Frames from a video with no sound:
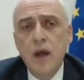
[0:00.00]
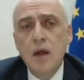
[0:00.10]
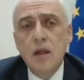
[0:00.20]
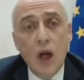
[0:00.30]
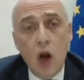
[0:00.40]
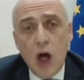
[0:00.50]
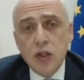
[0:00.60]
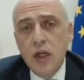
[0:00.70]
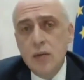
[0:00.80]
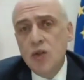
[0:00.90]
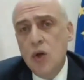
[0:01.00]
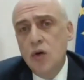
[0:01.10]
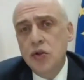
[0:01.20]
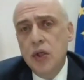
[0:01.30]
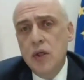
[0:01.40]
The long-term
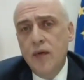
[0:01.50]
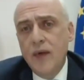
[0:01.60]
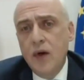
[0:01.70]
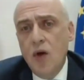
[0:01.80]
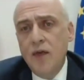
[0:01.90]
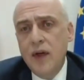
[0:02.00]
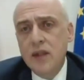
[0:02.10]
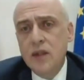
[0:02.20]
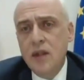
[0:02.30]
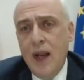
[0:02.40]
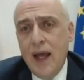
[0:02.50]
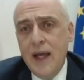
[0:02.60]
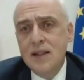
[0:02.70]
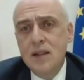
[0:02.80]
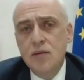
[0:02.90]
solution of the conflict
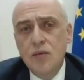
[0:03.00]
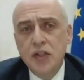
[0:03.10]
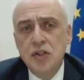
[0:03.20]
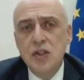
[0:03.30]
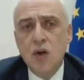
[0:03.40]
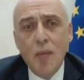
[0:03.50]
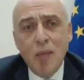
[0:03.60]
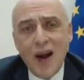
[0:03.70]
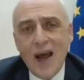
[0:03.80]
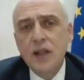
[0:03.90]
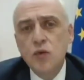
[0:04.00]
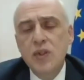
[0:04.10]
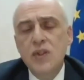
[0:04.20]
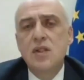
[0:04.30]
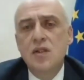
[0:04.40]
lays in Russia's compliance
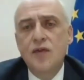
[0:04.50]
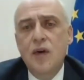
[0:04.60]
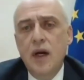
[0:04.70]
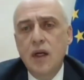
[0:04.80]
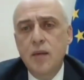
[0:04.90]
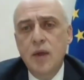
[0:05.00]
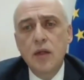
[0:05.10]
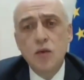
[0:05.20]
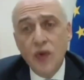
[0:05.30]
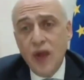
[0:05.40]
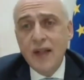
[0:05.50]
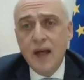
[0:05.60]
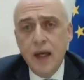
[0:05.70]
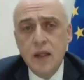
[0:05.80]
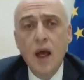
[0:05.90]
with the ceasefire agreement. To that
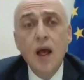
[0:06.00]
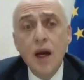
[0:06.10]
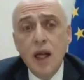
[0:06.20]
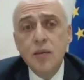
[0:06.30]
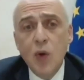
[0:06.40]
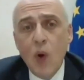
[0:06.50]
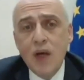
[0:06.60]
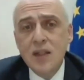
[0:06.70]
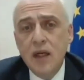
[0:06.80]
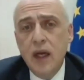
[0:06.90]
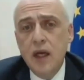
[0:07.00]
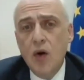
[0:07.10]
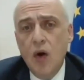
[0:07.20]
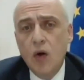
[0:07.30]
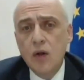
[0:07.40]
end, let me once again
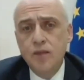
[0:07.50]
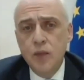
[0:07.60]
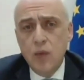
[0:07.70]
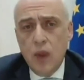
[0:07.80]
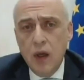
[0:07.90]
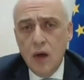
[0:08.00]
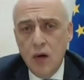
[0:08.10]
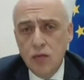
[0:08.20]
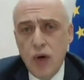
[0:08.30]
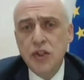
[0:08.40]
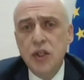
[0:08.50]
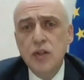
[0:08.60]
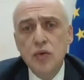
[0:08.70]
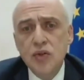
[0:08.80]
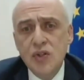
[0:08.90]
call you know, on Russia
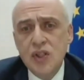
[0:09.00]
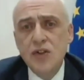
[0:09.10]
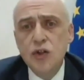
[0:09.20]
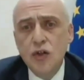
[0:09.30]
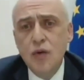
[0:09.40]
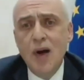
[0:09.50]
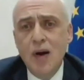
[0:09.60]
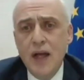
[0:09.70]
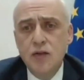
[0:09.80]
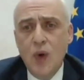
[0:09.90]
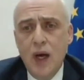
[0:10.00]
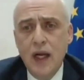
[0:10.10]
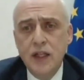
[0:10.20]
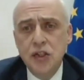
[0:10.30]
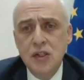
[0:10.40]
to cease human rights
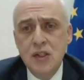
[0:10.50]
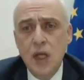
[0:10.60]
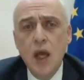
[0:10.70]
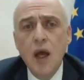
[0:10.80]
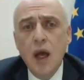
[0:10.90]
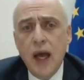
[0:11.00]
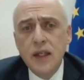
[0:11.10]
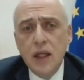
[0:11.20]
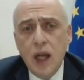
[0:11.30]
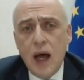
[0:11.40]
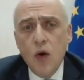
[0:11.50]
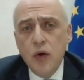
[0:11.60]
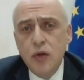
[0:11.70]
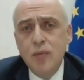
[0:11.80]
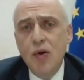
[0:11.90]
violations and allow
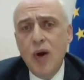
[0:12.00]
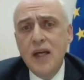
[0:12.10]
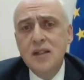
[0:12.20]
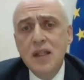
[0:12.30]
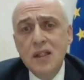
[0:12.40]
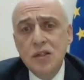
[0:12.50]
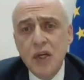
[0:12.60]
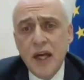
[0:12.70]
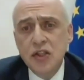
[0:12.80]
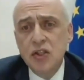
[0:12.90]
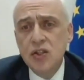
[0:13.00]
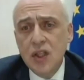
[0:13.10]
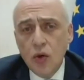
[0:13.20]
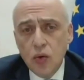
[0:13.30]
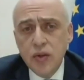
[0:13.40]
human rights and international
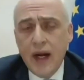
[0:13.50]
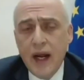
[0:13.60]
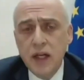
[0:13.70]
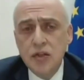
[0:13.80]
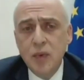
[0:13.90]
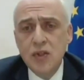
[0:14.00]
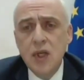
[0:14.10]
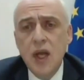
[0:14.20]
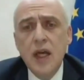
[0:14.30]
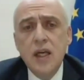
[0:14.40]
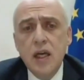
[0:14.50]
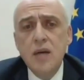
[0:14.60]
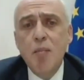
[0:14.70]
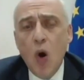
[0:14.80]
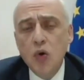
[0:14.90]
security arrangements
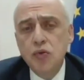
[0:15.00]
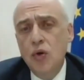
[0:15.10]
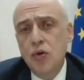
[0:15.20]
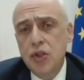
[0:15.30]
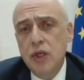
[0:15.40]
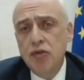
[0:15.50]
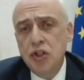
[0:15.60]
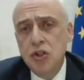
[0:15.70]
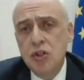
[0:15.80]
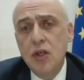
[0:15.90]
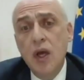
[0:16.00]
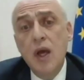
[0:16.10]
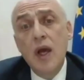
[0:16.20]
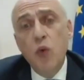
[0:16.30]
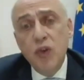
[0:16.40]
in both Georgian regions
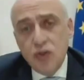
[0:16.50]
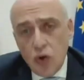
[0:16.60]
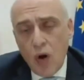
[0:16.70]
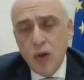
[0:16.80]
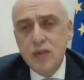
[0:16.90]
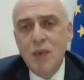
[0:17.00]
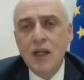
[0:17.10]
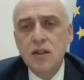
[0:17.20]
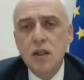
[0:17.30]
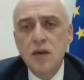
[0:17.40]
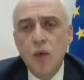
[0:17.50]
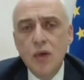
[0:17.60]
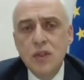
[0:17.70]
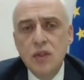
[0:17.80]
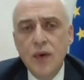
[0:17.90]
withdraw its military
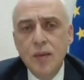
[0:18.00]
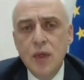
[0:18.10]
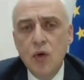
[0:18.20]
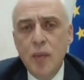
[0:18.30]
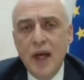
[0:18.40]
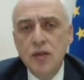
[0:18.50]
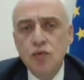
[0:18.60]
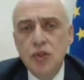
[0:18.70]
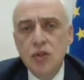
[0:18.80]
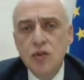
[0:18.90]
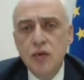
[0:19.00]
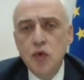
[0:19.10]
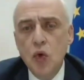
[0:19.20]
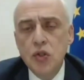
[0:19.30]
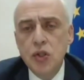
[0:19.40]
forces from the occupied regions of
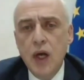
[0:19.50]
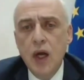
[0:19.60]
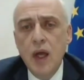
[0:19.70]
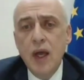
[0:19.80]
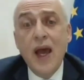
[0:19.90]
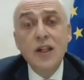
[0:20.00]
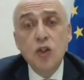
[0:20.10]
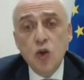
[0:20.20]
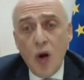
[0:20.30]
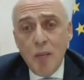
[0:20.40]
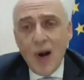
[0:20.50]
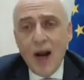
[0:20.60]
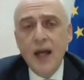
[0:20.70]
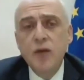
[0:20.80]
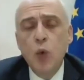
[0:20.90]
Georgia, and to
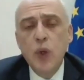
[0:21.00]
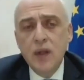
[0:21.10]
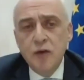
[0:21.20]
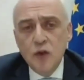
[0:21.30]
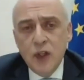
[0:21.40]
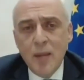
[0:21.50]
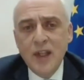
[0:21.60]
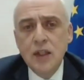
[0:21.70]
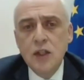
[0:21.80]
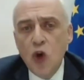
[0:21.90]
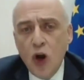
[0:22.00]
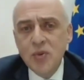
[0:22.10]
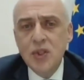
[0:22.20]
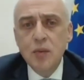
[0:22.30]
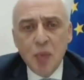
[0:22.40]
comply with the fundamental
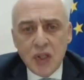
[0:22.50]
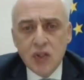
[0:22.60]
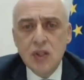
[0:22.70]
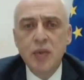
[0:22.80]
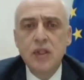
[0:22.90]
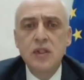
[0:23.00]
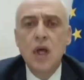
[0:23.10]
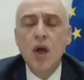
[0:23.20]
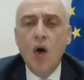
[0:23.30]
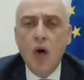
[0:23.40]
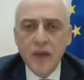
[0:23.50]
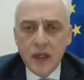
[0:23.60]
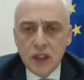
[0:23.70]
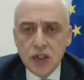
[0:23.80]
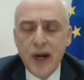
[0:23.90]
norms and principles of the
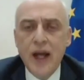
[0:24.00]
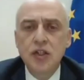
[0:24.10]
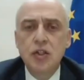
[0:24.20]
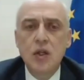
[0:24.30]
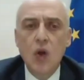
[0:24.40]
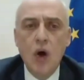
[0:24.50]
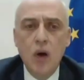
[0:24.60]
international law.